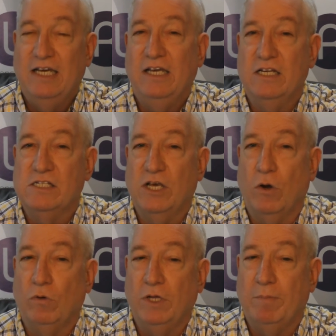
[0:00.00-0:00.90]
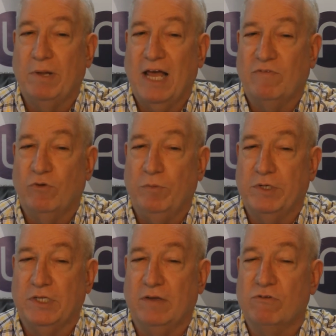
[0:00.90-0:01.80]
It is the only platform
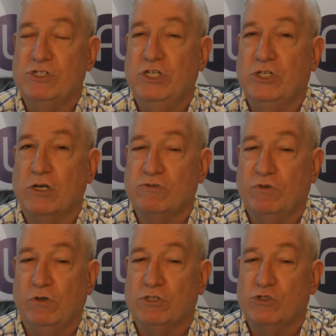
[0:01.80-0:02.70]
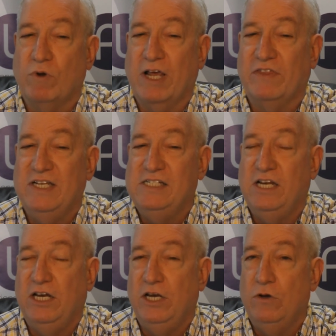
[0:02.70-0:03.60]
that delivers industrial strength,
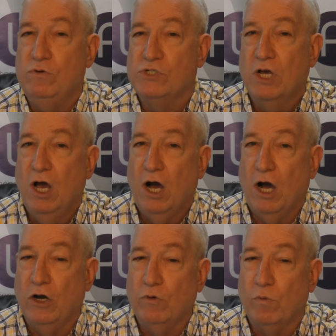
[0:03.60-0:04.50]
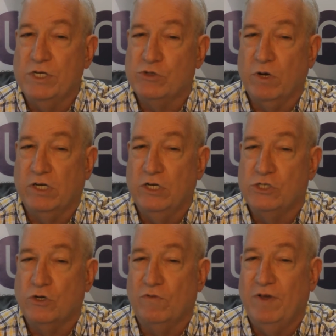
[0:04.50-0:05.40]
easy to use,
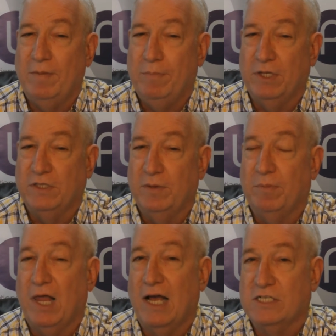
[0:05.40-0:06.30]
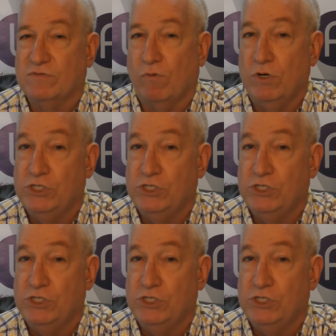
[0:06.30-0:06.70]
unrestricted survey building blocks for